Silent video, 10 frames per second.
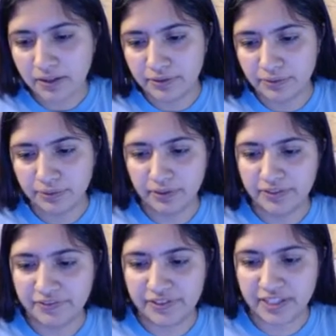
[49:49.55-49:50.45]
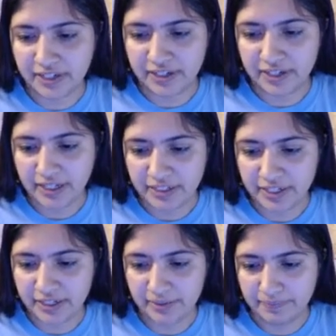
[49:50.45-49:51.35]
Or if it's like a
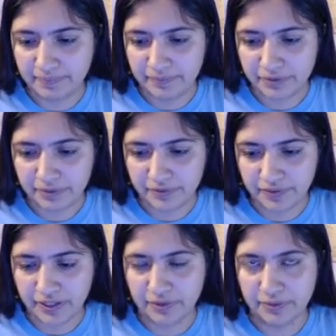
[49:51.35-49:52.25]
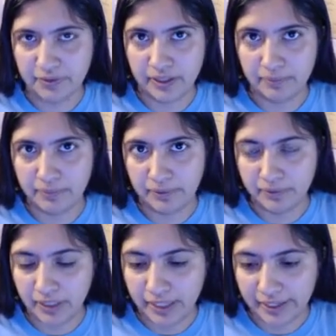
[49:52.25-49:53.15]
nighttime sort of thing, or like a blue
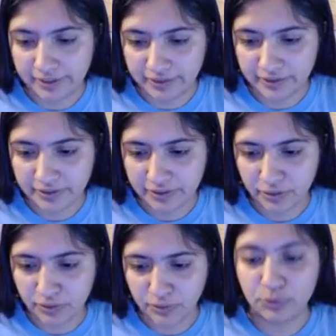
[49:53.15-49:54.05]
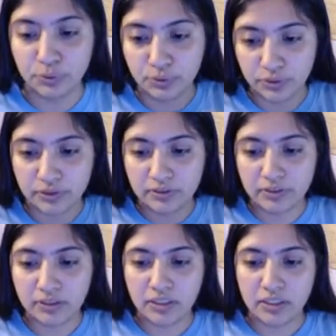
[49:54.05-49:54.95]
light, cool
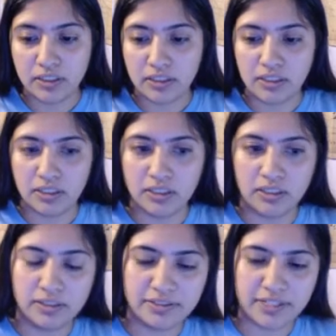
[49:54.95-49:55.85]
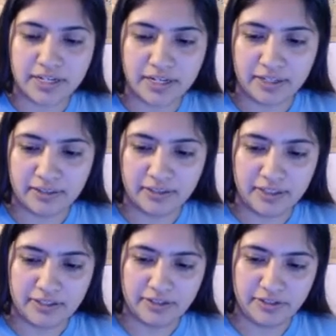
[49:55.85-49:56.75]
setting,
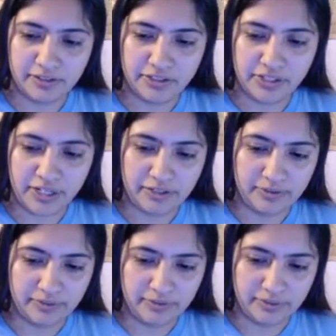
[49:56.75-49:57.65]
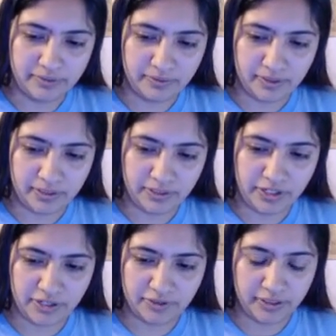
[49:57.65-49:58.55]
these are the shadows,
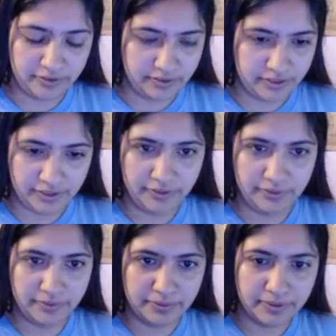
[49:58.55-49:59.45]
shadow colors I'll use.